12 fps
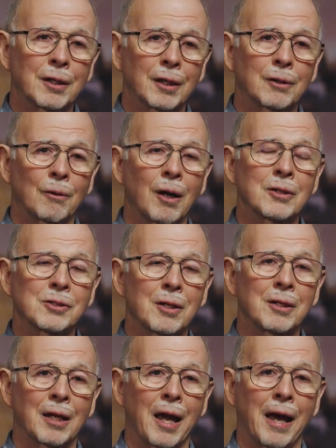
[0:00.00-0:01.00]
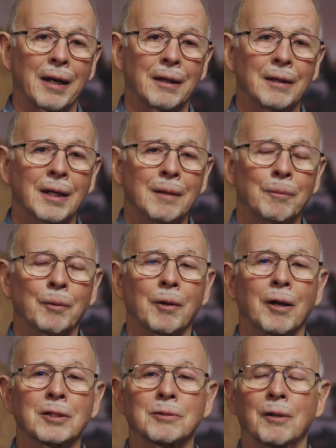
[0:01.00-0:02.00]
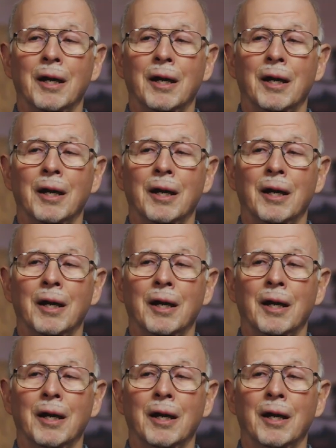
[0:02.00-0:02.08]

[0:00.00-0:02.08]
across Indiana. But we also